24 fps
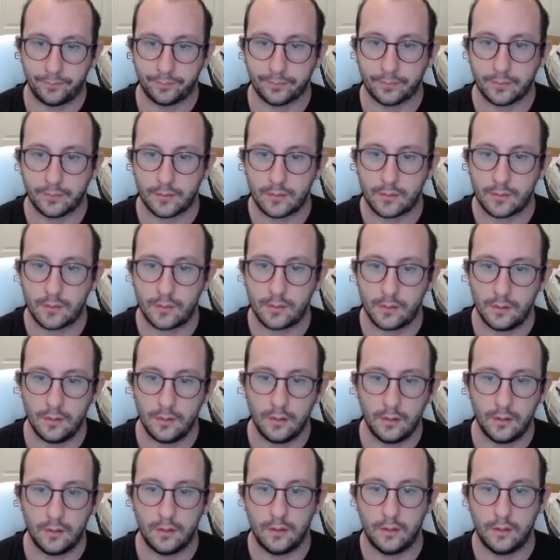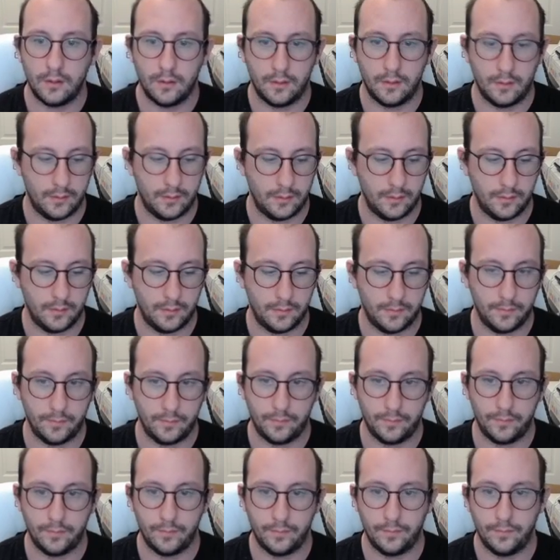
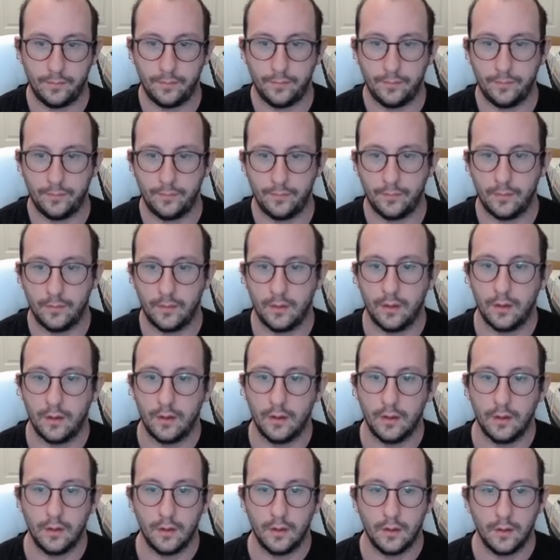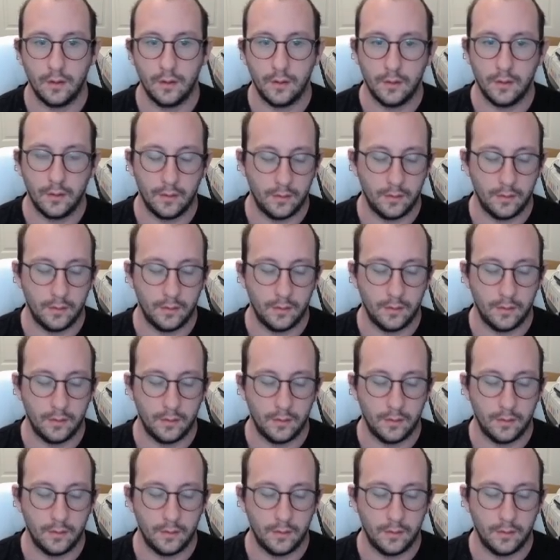[no speech]